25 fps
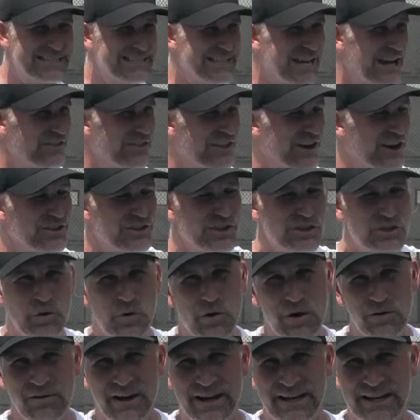He's out there on the
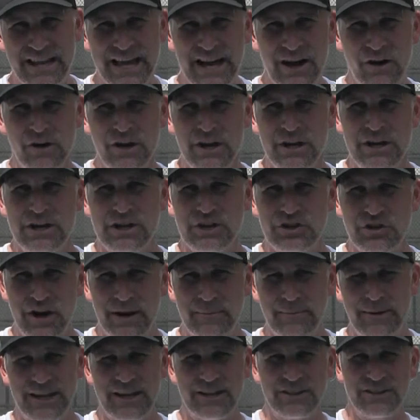tour right now, trying
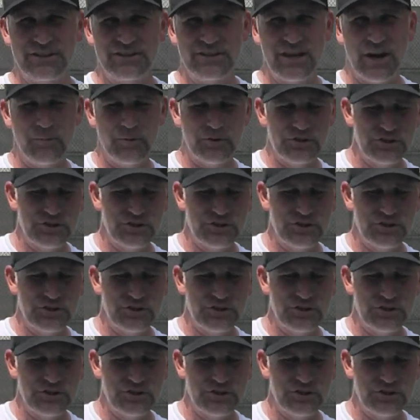to make it on the doubles